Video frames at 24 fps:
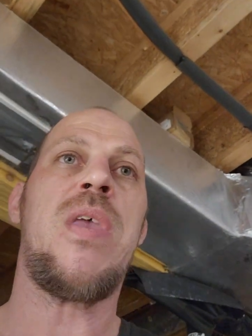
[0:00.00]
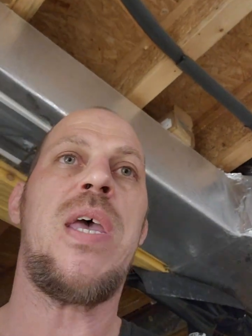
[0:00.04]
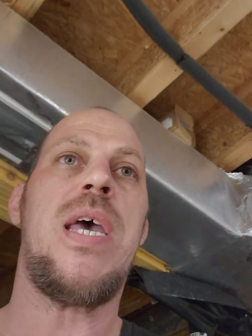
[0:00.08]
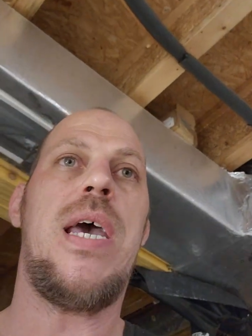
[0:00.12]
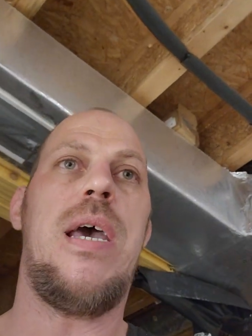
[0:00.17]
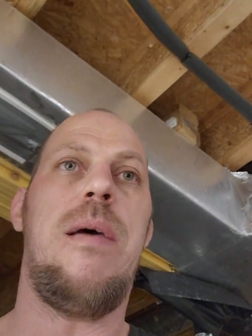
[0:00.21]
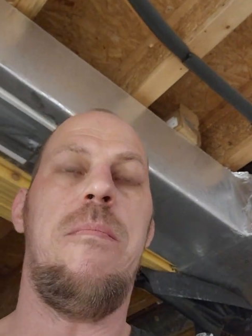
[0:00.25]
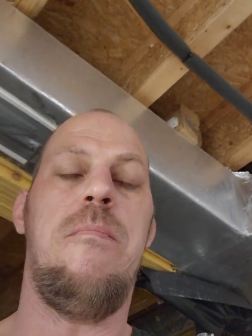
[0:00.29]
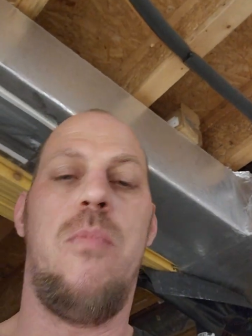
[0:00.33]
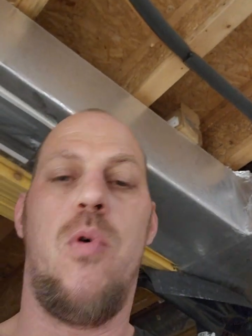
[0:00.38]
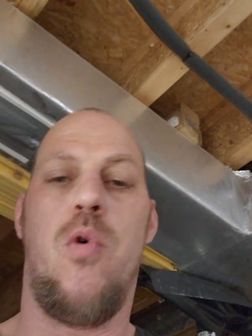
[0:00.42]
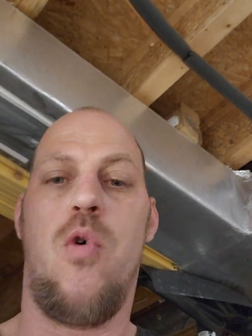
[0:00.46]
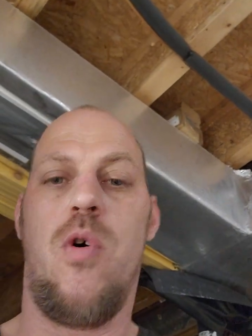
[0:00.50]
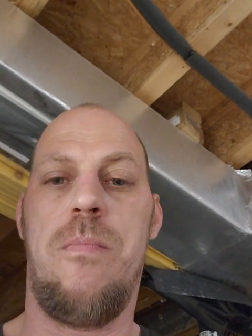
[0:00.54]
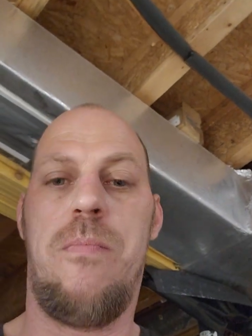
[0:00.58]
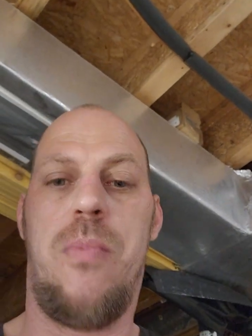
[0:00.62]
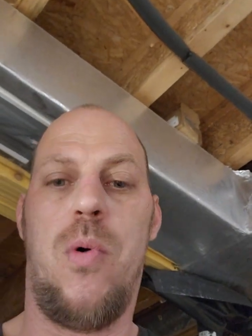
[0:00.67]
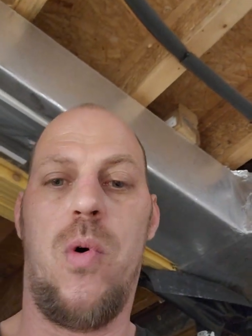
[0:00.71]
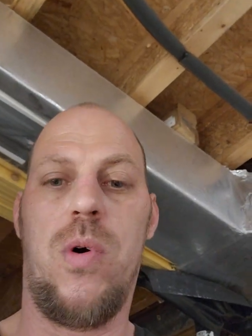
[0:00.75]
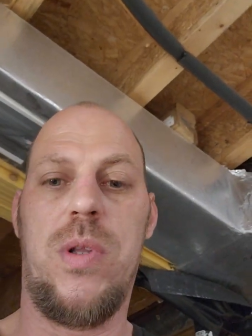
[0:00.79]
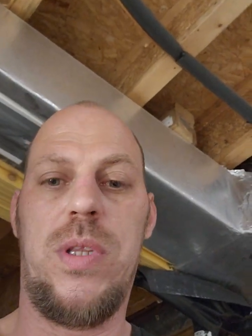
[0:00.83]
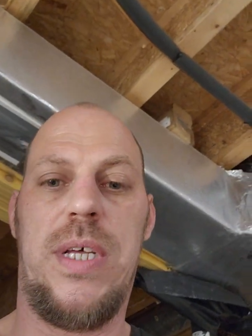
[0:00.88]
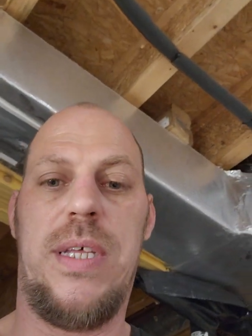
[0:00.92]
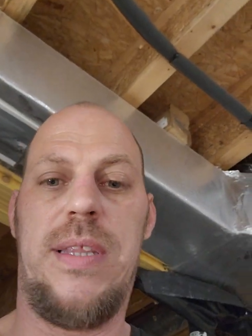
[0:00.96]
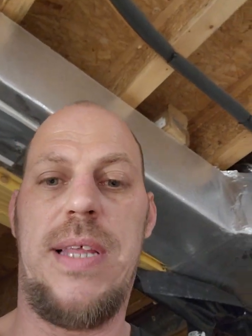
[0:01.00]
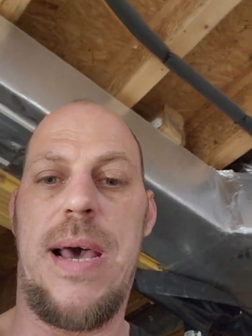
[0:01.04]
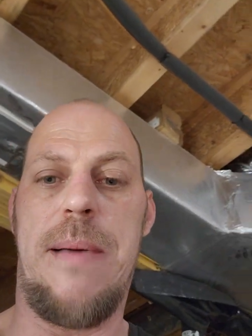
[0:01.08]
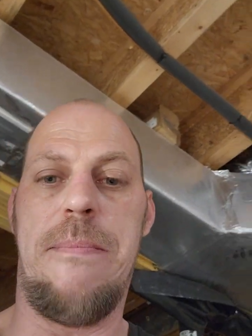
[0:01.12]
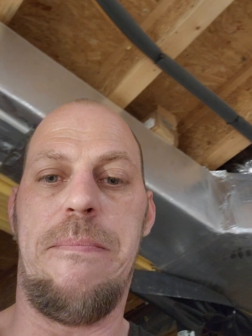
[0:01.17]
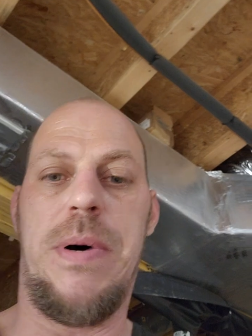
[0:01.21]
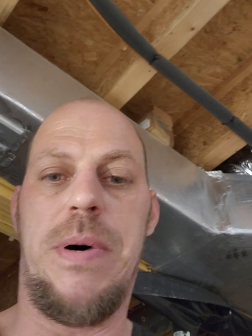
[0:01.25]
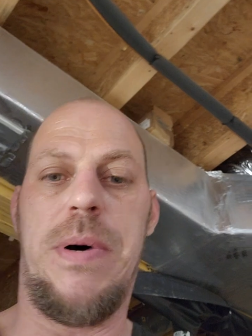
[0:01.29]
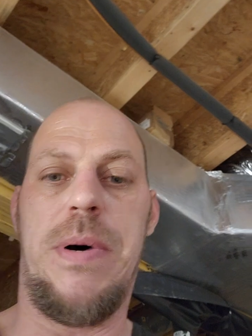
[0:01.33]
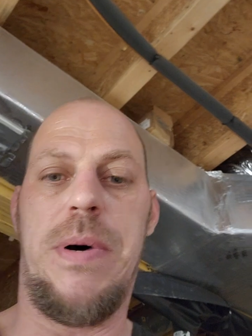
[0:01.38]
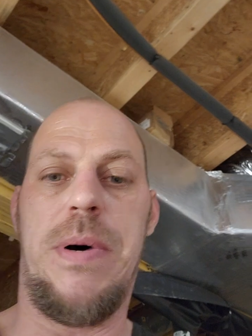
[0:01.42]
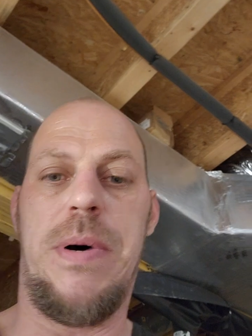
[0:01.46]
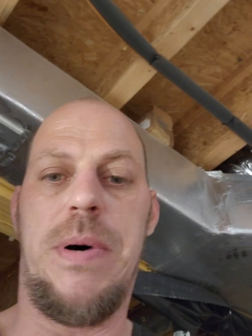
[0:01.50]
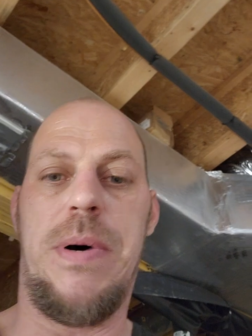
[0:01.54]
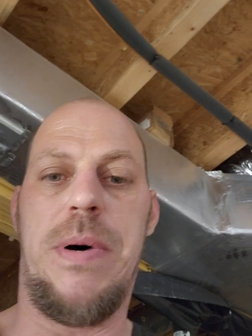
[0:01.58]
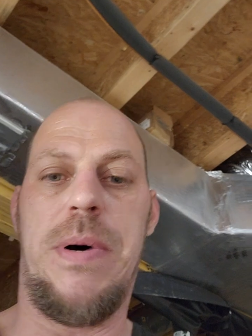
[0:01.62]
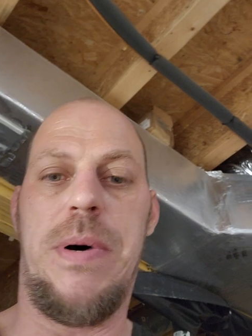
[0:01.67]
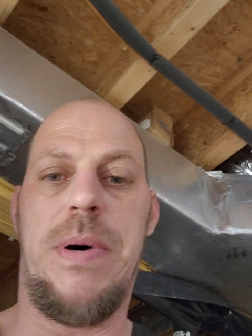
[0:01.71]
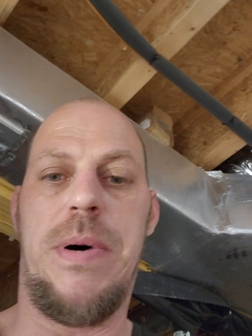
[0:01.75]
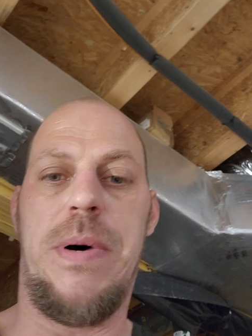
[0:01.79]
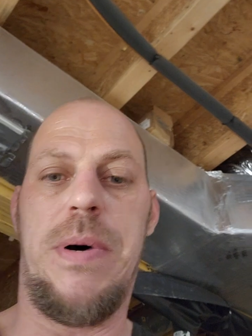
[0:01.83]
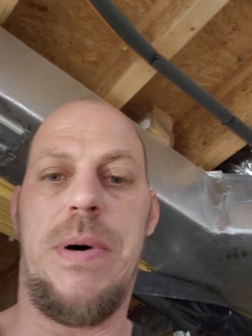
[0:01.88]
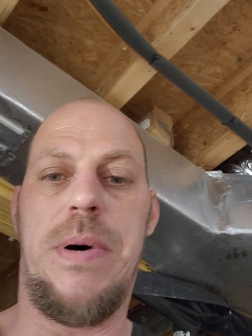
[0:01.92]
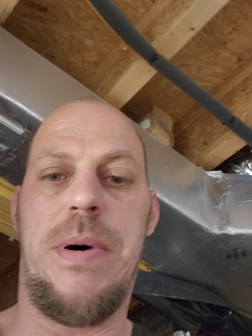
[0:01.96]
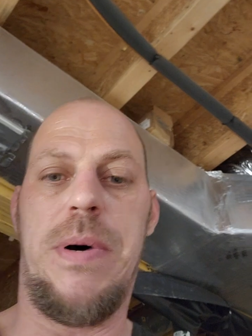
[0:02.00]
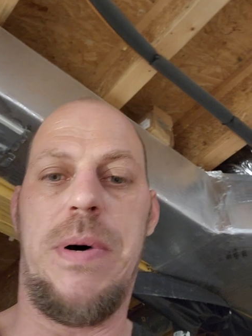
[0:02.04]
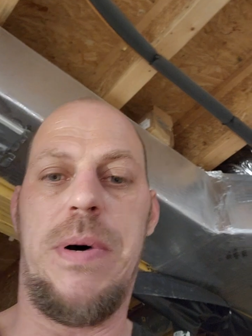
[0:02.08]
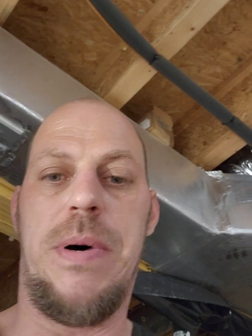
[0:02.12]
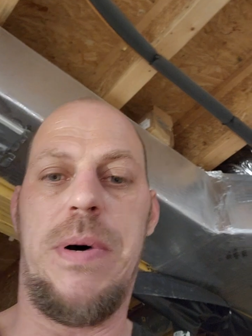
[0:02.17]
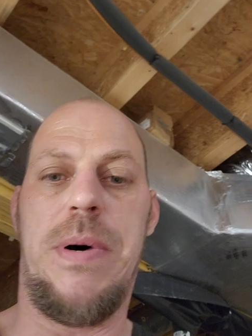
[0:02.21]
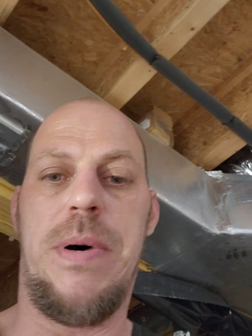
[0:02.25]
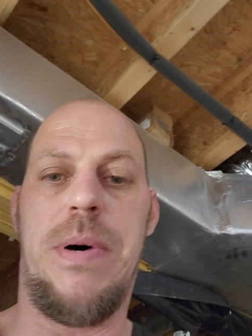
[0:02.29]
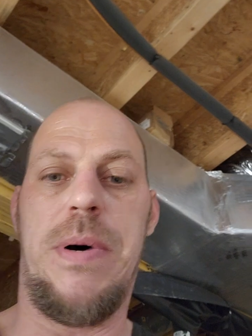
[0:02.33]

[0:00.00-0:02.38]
And more importantly, that bubble I was fighting,